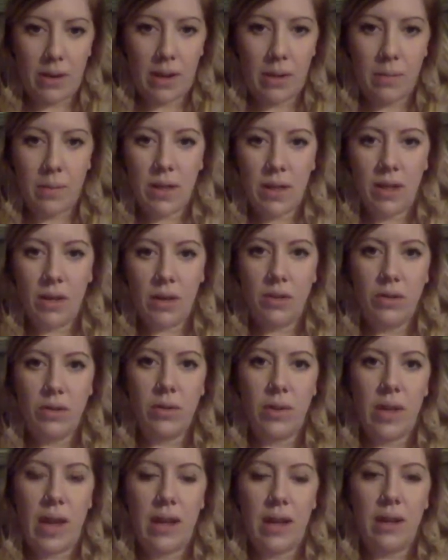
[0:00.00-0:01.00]
I'm going to go do
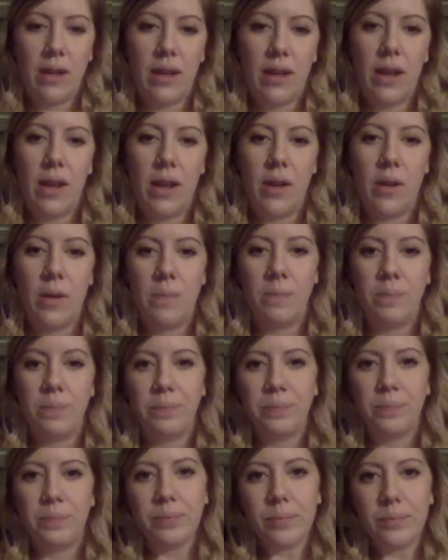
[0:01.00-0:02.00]
that.
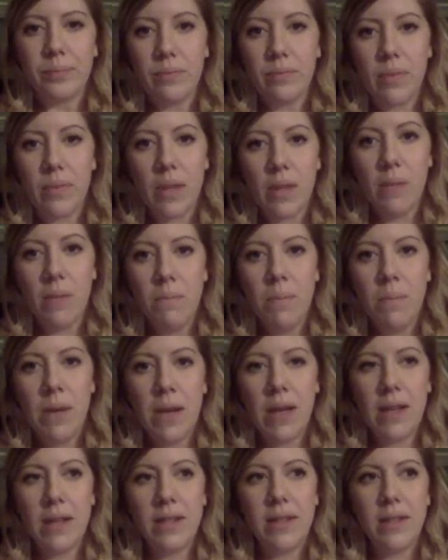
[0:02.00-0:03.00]

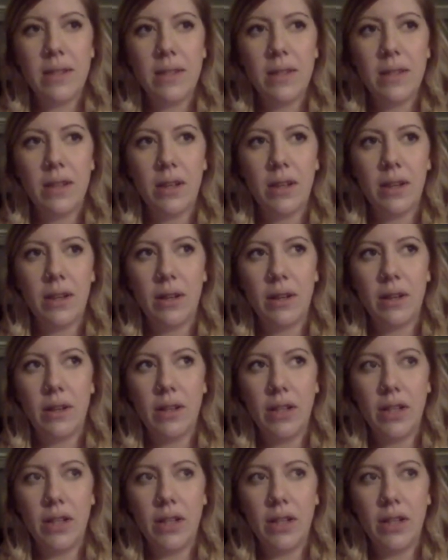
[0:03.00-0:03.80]
But there